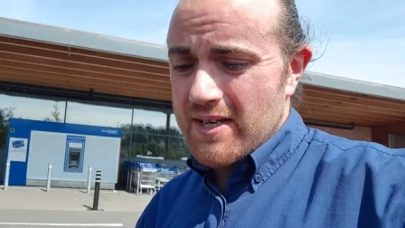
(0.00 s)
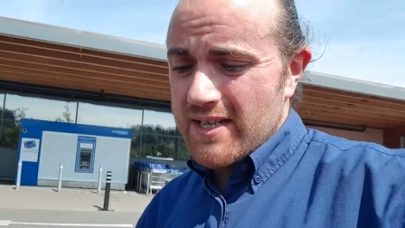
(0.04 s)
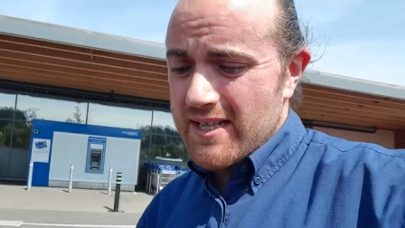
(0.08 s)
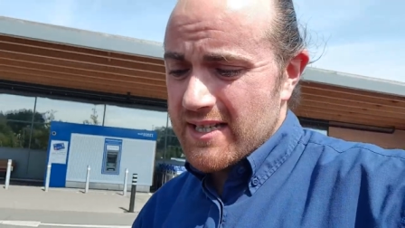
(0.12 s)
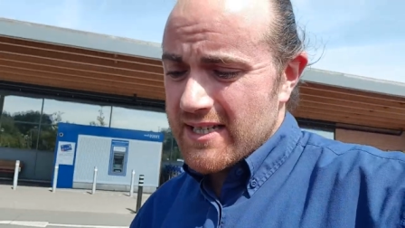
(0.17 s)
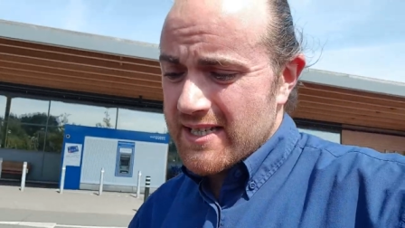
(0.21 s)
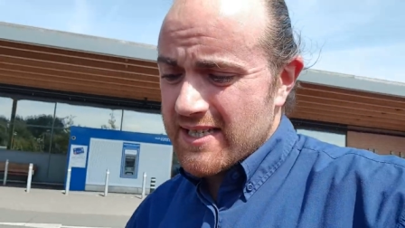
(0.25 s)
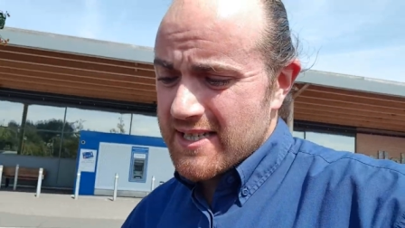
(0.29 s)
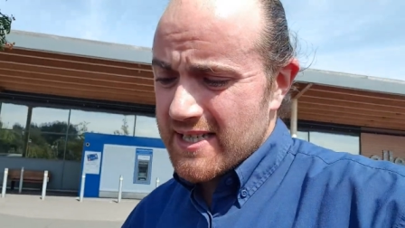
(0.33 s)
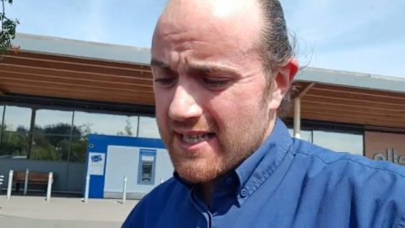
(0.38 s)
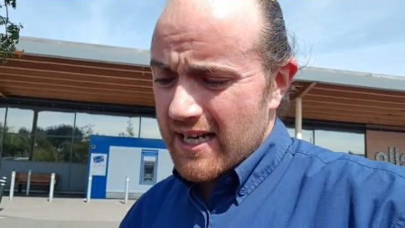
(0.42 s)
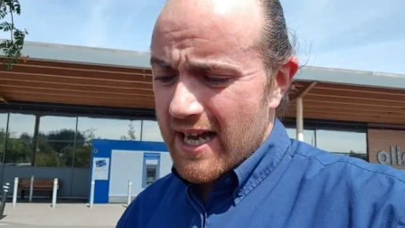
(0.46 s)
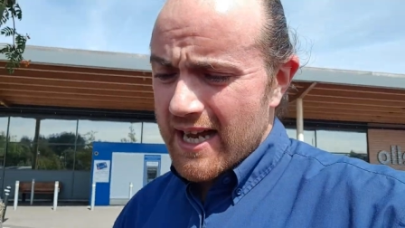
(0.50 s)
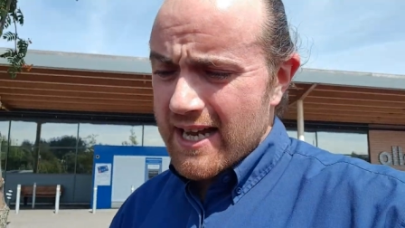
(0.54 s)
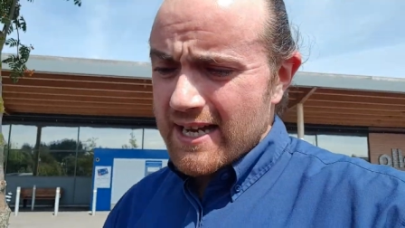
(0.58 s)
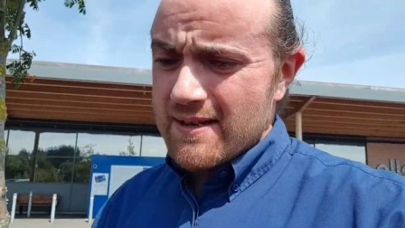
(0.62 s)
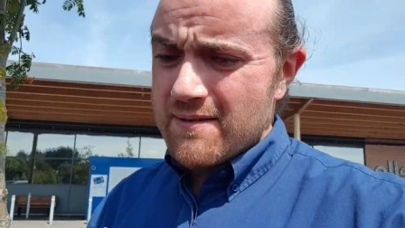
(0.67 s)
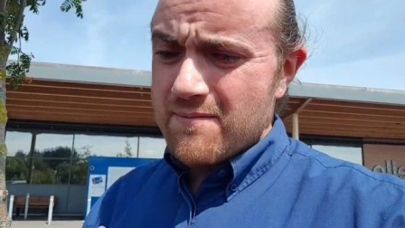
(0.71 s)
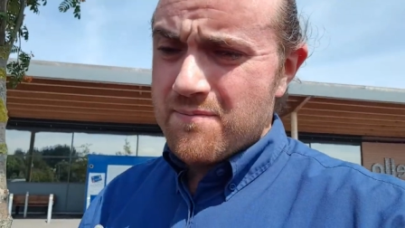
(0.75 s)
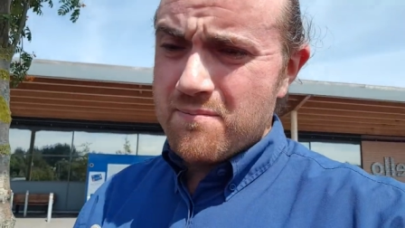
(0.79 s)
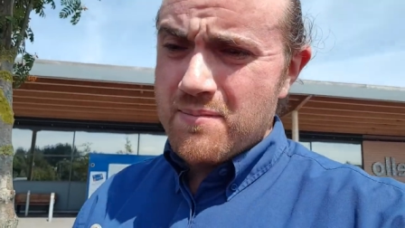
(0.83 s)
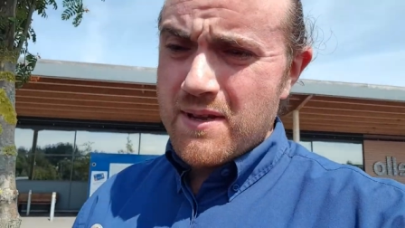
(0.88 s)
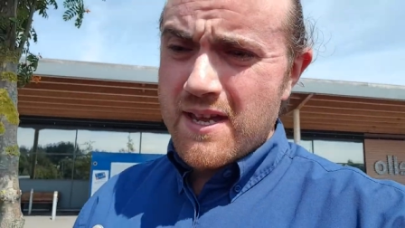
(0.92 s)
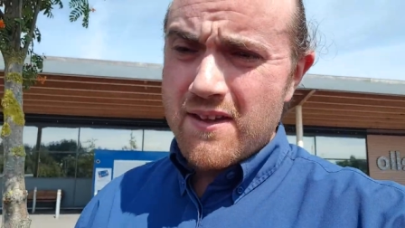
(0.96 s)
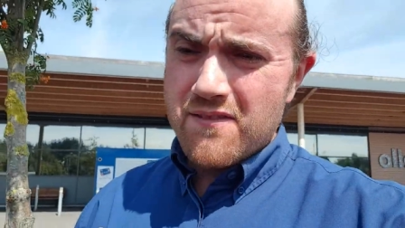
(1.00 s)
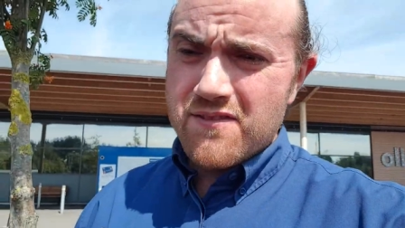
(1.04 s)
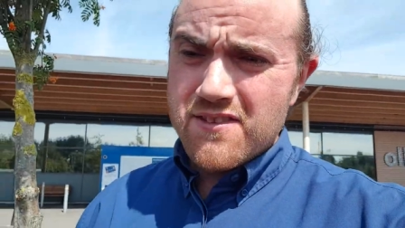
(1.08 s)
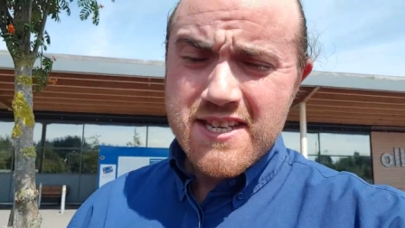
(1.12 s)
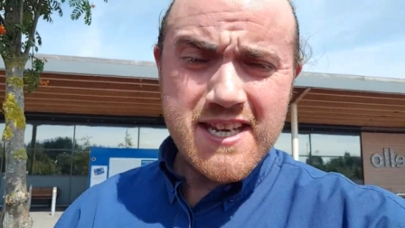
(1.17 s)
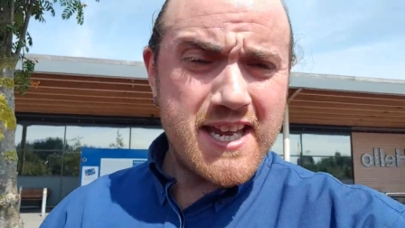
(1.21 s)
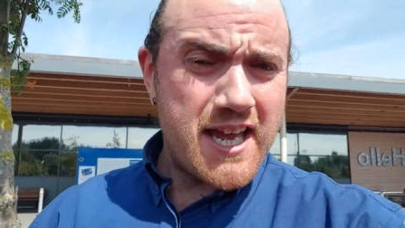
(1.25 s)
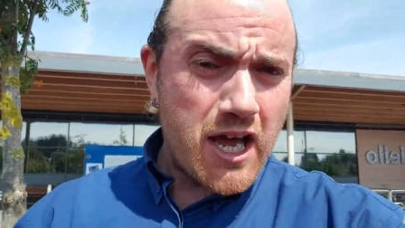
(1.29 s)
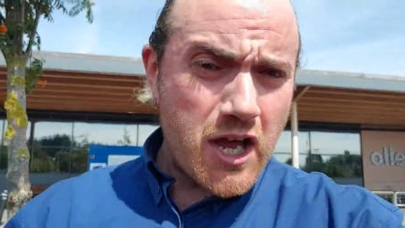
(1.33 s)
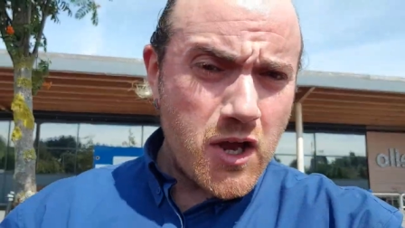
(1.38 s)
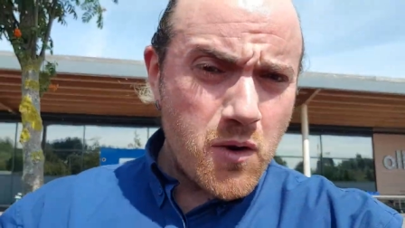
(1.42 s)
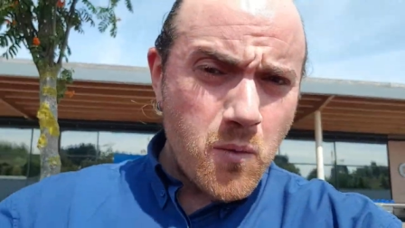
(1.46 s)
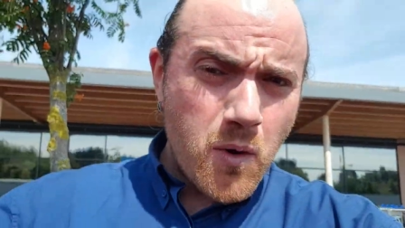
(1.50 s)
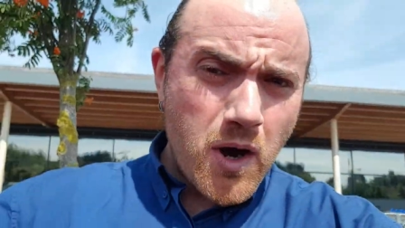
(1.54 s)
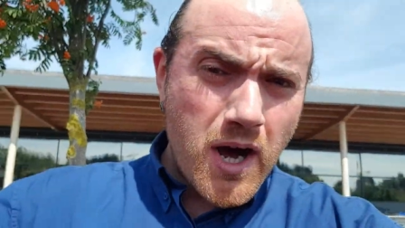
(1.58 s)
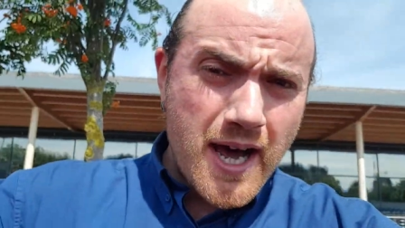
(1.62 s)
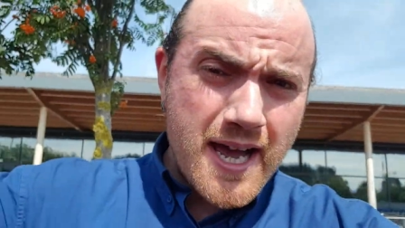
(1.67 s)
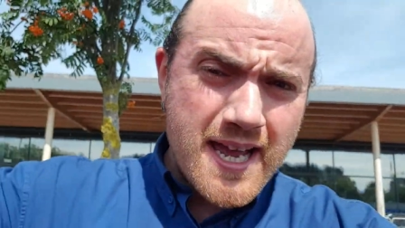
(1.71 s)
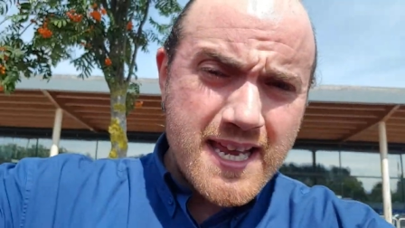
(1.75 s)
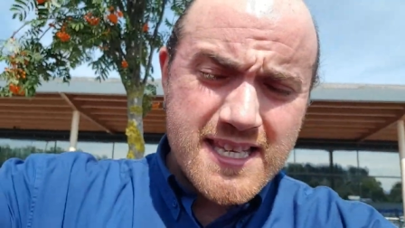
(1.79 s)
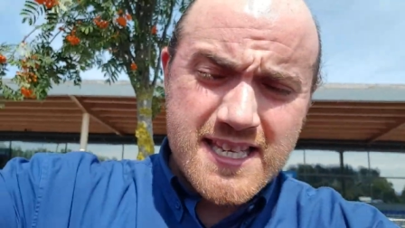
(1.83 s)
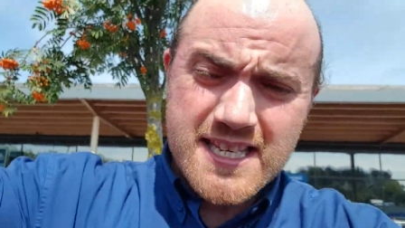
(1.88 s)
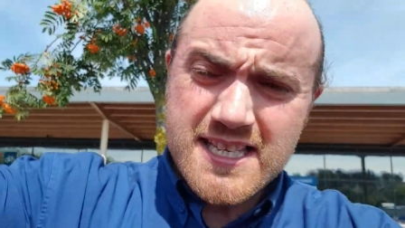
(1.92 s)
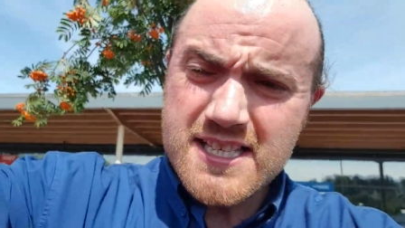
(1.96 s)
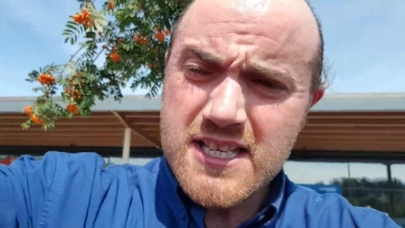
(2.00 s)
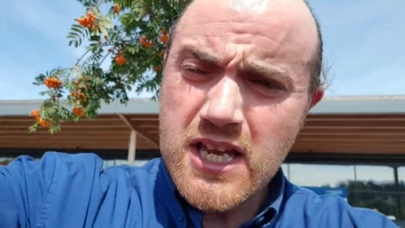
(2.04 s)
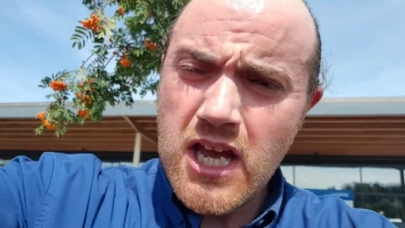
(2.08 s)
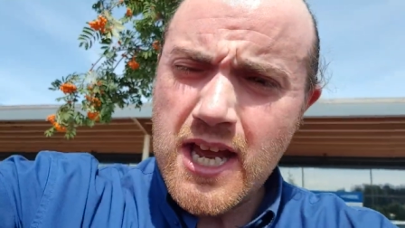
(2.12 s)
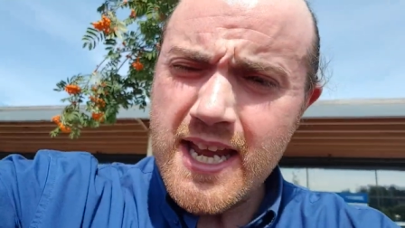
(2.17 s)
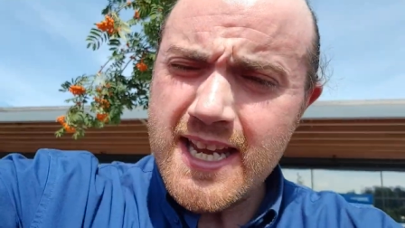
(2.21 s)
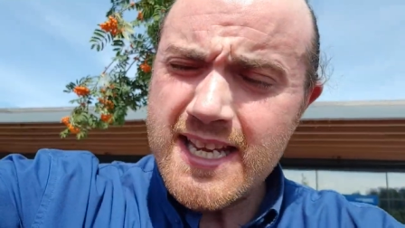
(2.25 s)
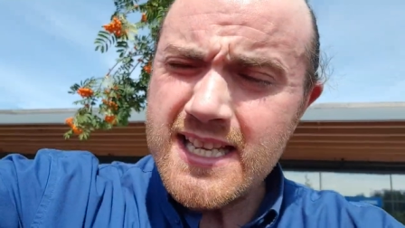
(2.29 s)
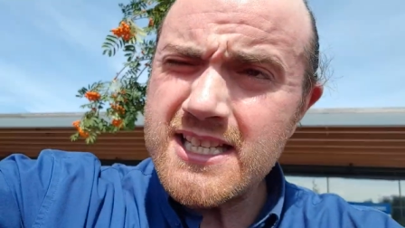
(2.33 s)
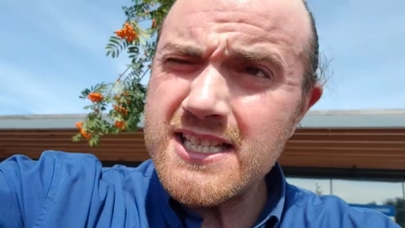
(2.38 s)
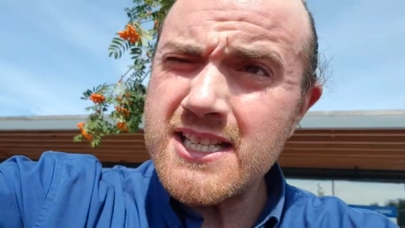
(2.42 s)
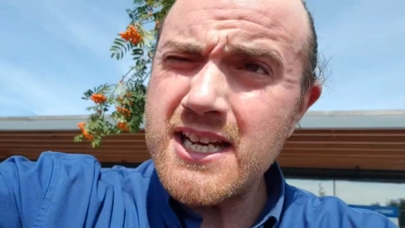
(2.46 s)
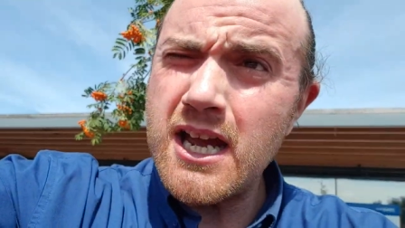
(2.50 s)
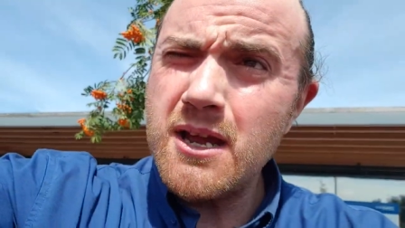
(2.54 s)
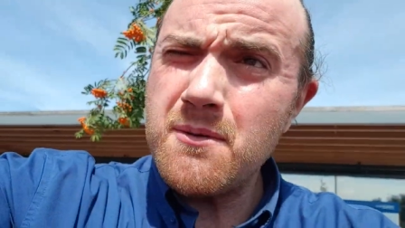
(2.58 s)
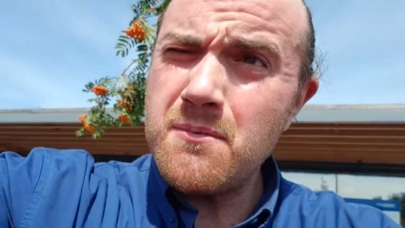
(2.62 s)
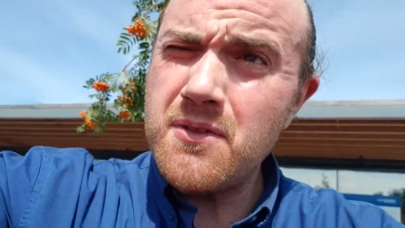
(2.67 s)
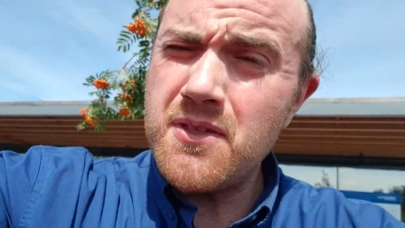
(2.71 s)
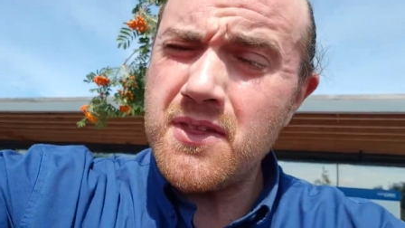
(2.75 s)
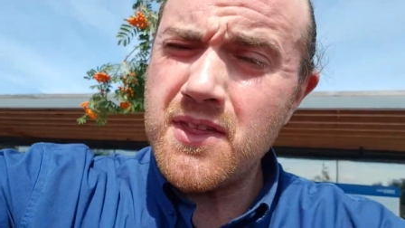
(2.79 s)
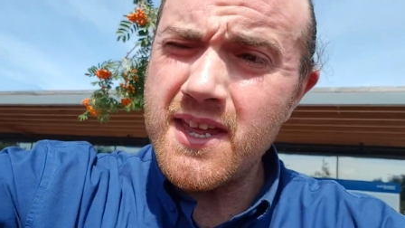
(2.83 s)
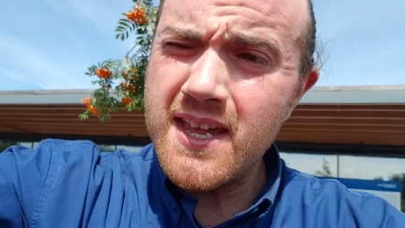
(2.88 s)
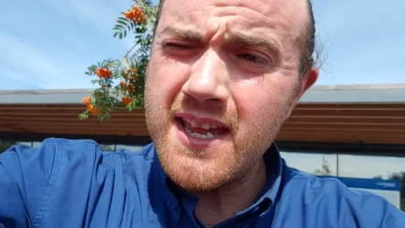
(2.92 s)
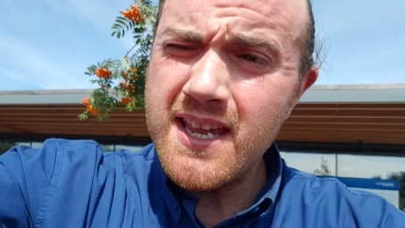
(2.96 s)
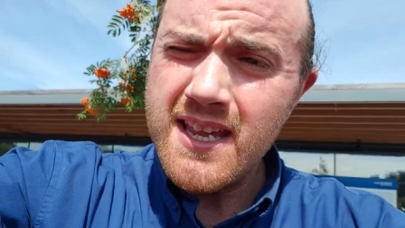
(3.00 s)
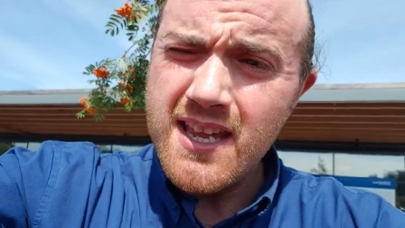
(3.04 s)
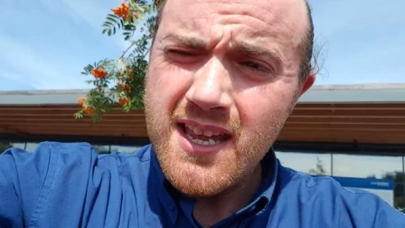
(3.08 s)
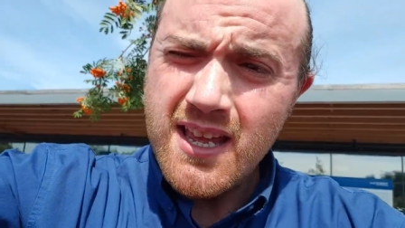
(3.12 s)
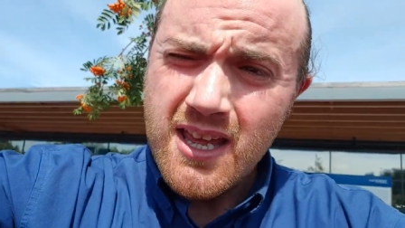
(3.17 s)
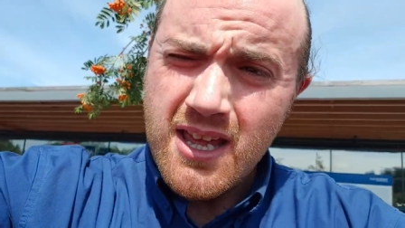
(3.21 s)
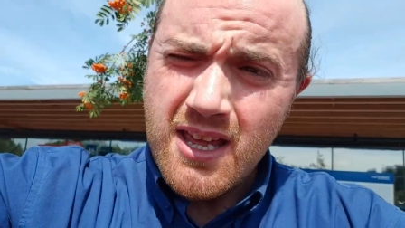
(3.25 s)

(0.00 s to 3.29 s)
this slight bit of DIY design type thing,